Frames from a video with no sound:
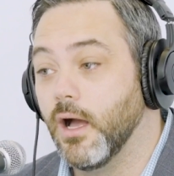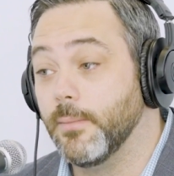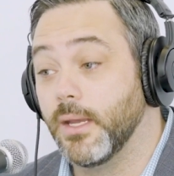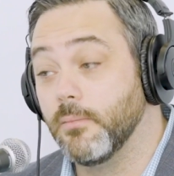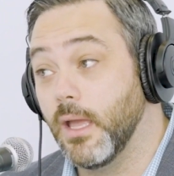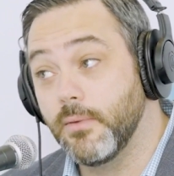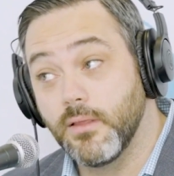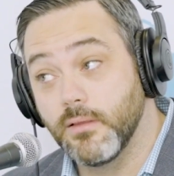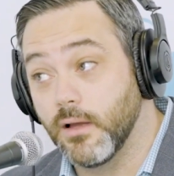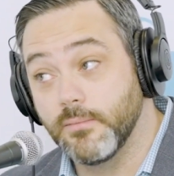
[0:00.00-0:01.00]
I
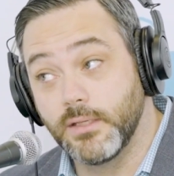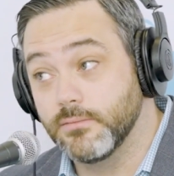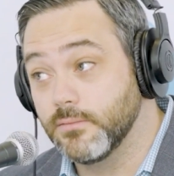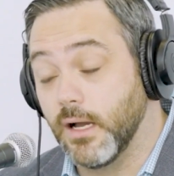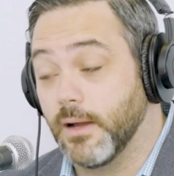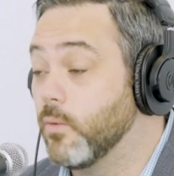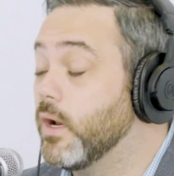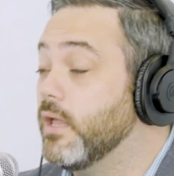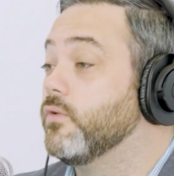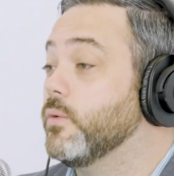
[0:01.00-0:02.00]
don't
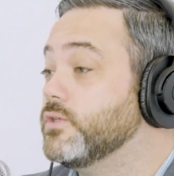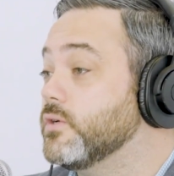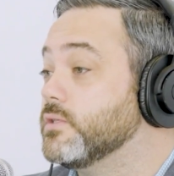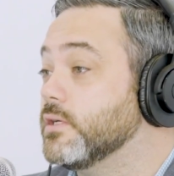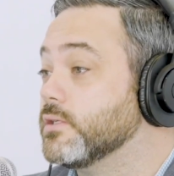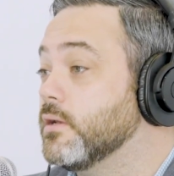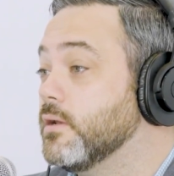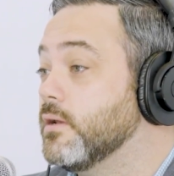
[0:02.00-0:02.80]
want to influence your decision.